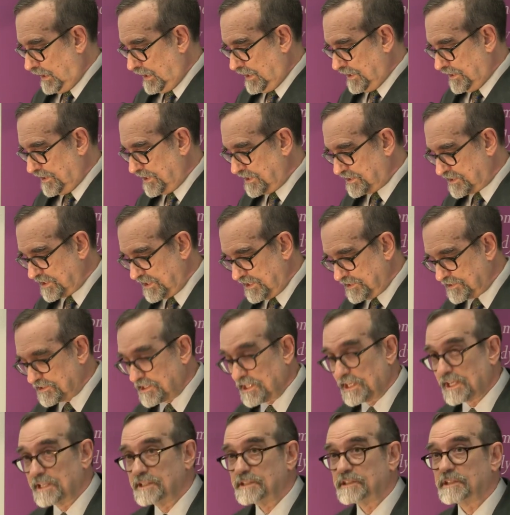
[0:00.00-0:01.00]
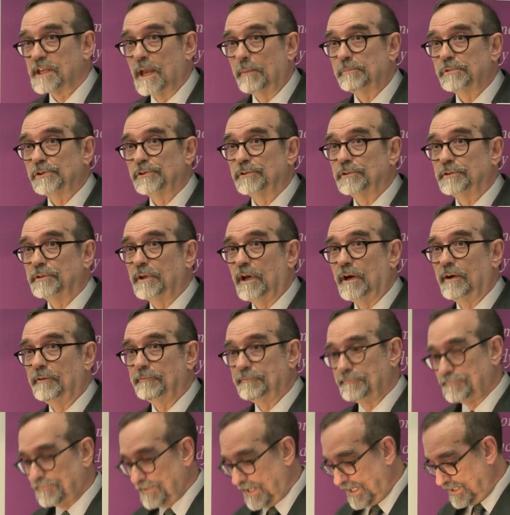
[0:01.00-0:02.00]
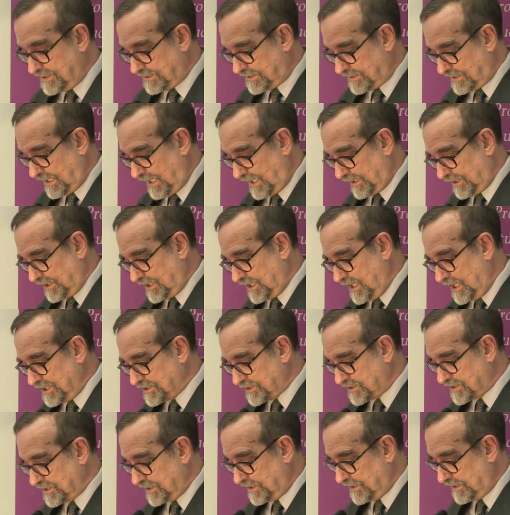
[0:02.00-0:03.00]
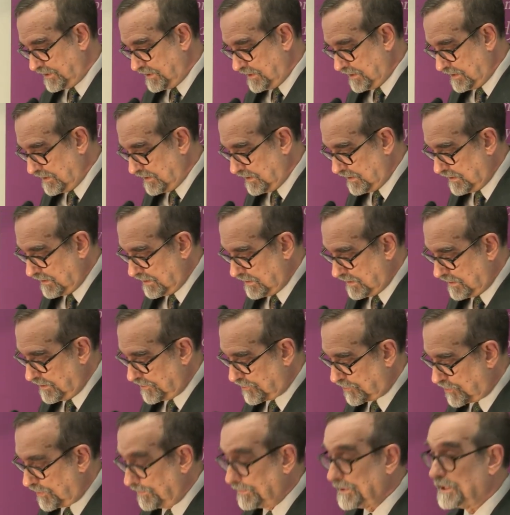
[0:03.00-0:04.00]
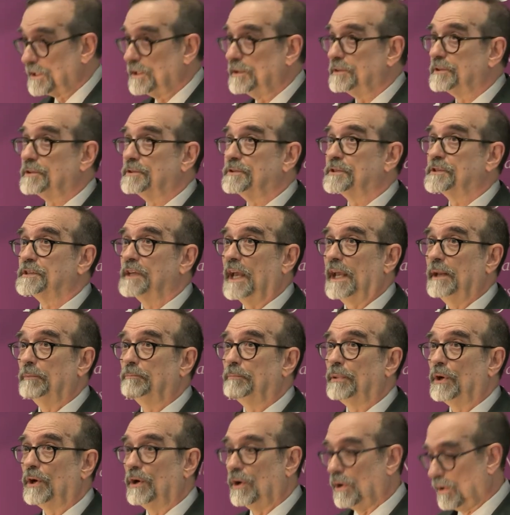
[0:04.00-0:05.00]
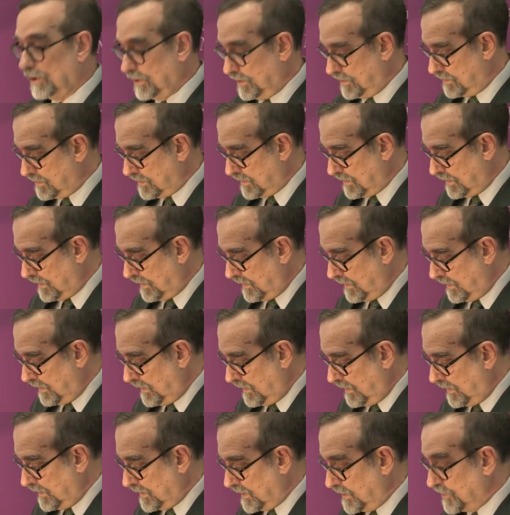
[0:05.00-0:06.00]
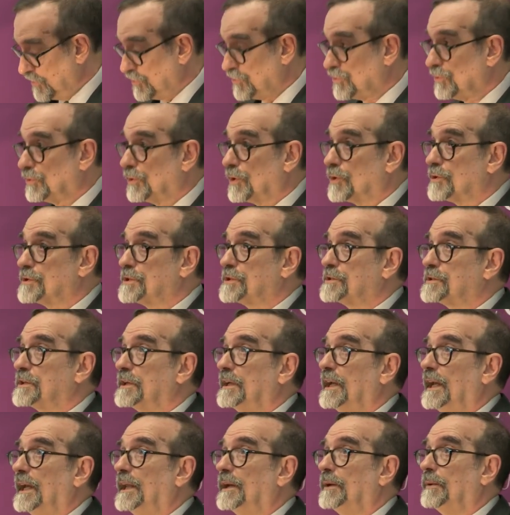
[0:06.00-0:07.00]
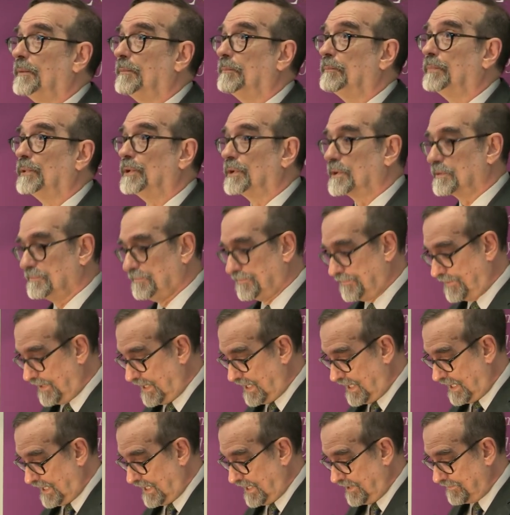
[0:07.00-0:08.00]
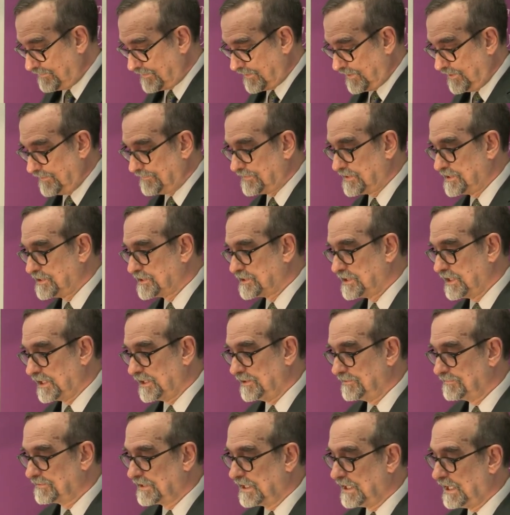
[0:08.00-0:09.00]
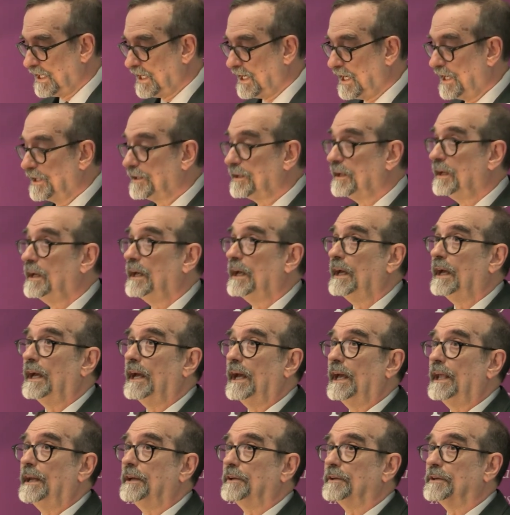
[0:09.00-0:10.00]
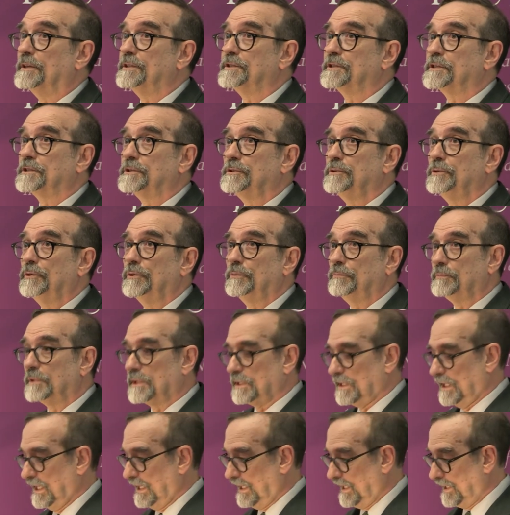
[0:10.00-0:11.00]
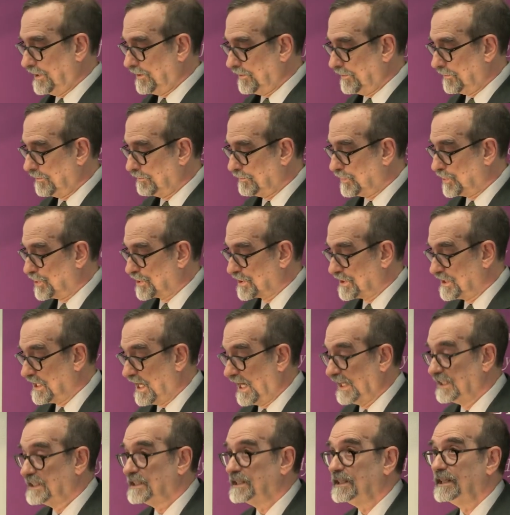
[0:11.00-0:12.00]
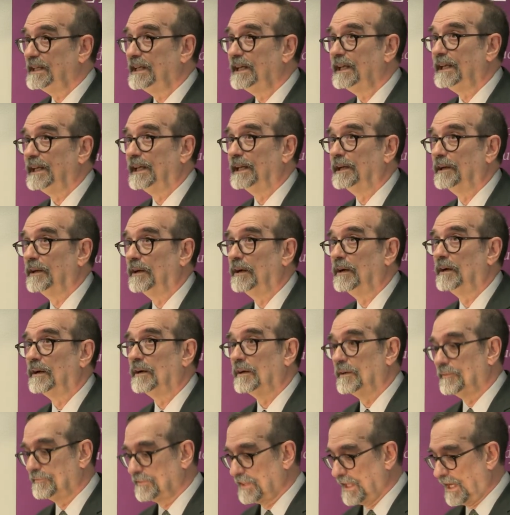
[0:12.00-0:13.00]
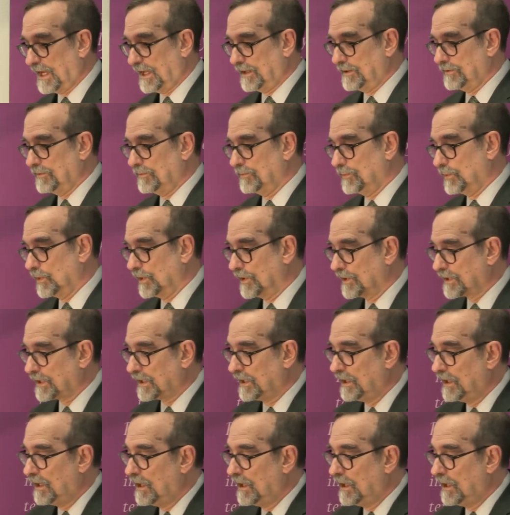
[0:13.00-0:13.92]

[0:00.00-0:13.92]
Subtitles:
This is the conception of faith that Augustine attributed to St. Paul, endorsed in Book 5 of the City of God, and assumed in Book 19 of that work